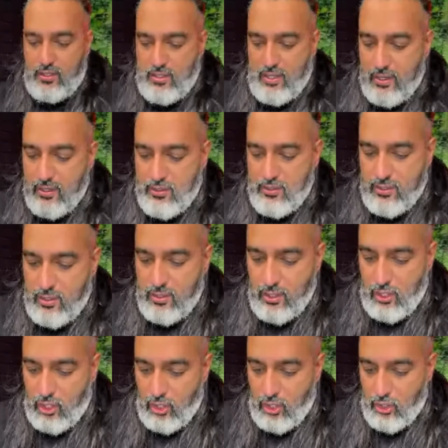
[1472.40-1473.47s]
send us
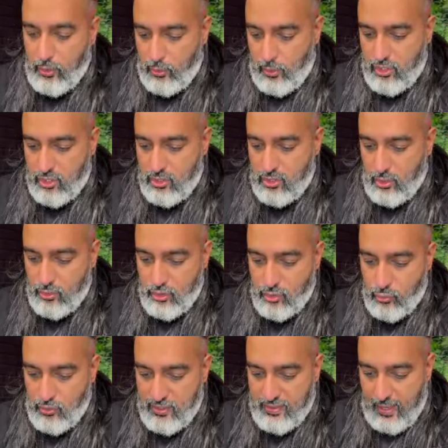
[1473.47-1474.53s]
a quick question, so I'll
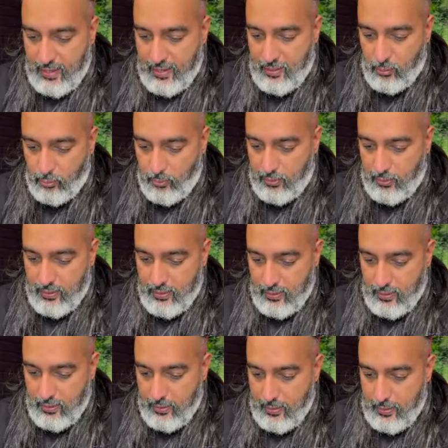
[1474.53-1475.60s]
just read that out quickly
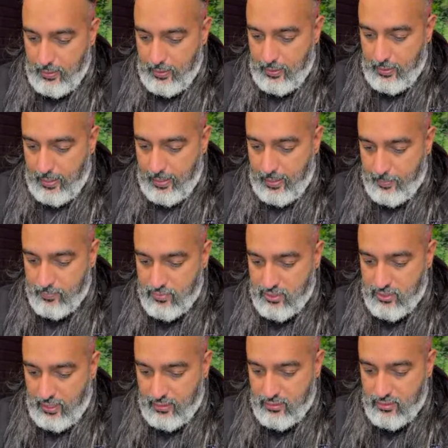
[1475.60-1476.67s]

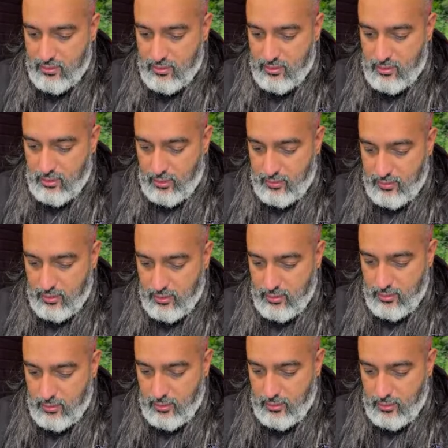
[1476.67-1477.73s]
to get us started.
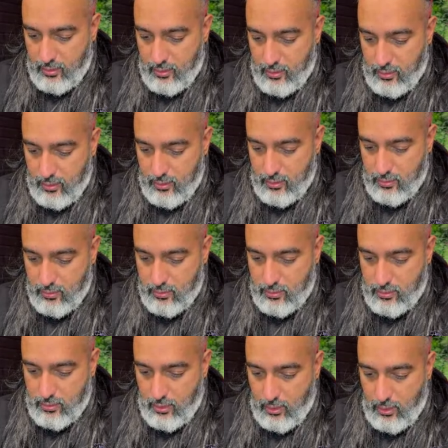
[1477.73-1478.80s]

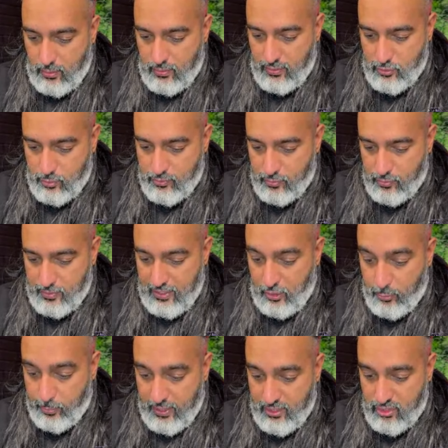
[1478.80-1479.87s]
So this was from
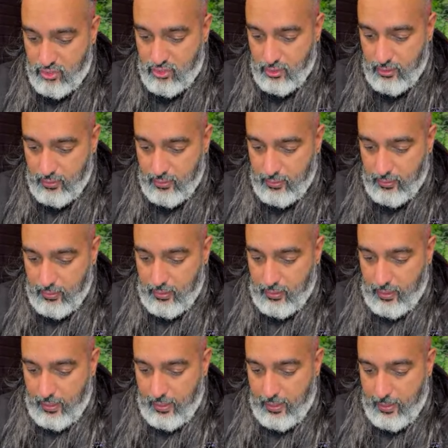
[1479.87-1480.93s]
Kalpesh.
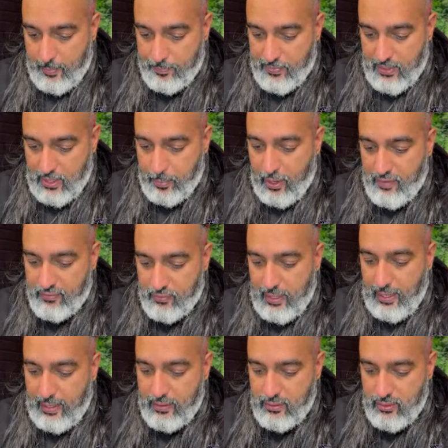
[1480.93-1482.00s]
Apart from
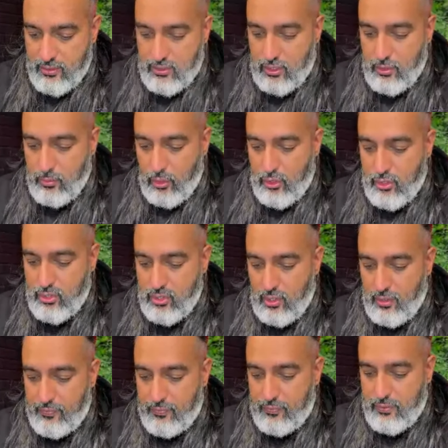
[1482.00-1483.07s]
calendars, can
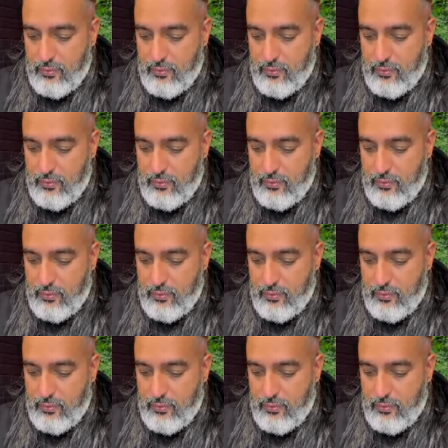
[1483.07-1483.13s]
Microsoft